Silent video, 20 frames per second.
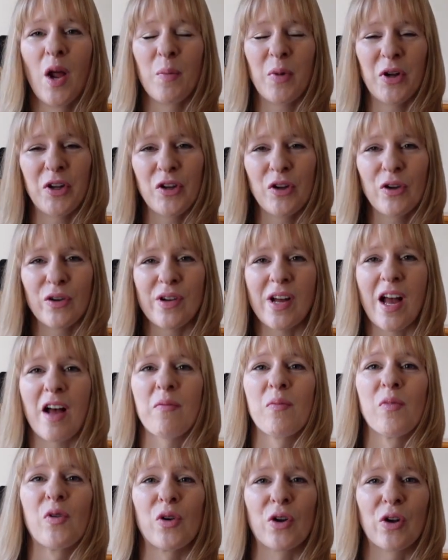but you could
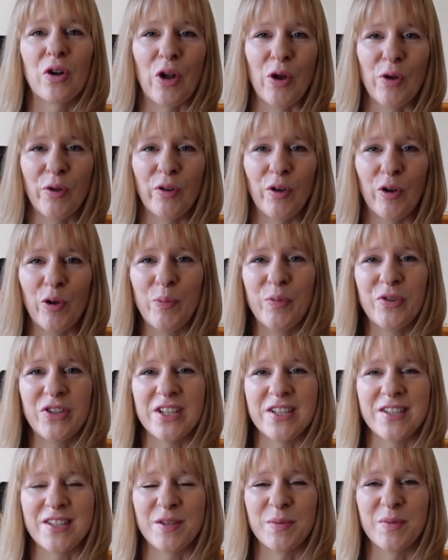have more closed loop
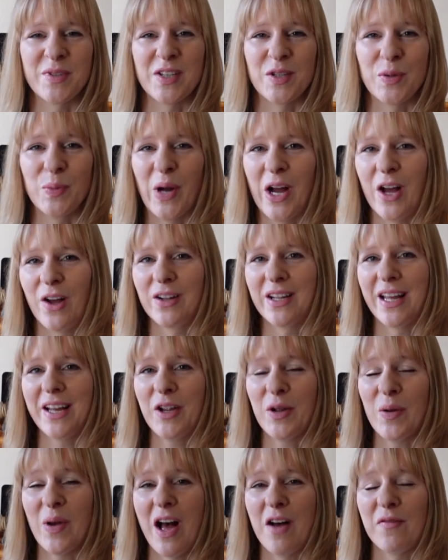systems as well,
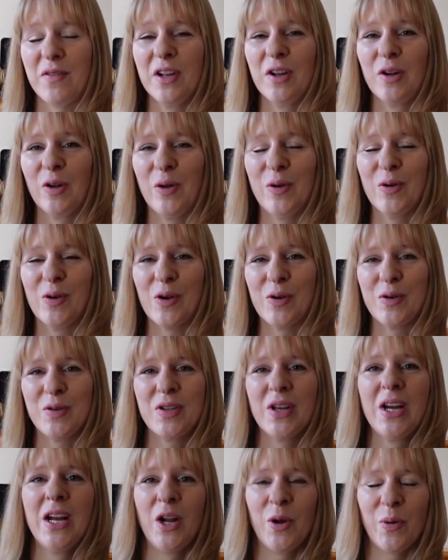like you have in
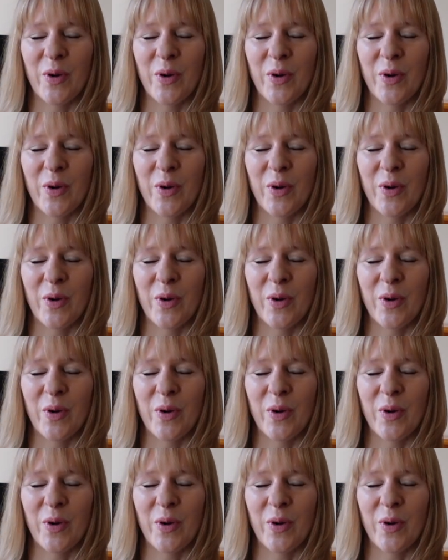glucose,